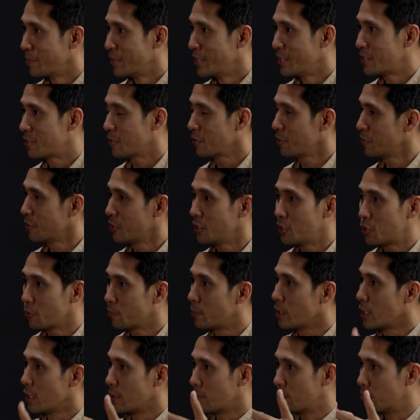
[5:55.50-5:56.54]
So you need to
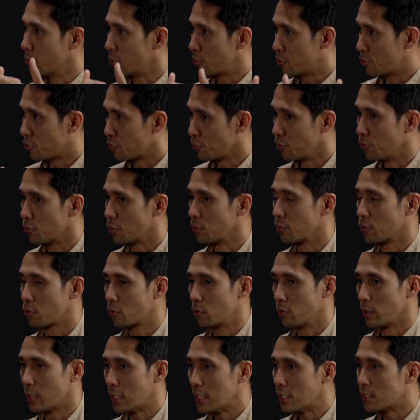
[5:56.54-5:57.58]
be able to
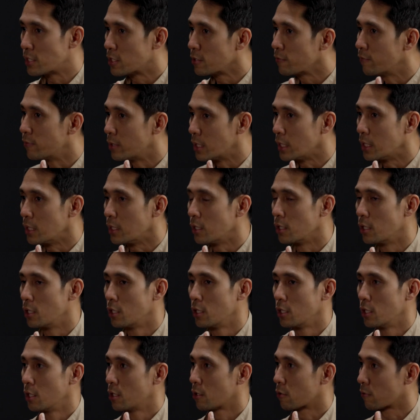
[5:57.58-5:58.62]
cohesively
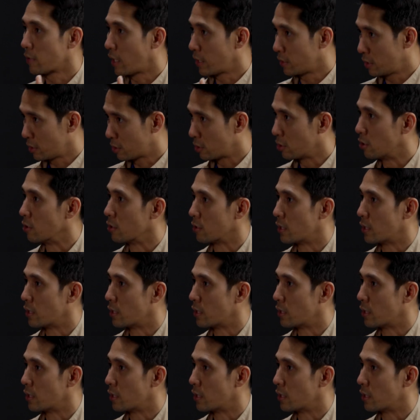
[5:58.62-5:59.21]
write it all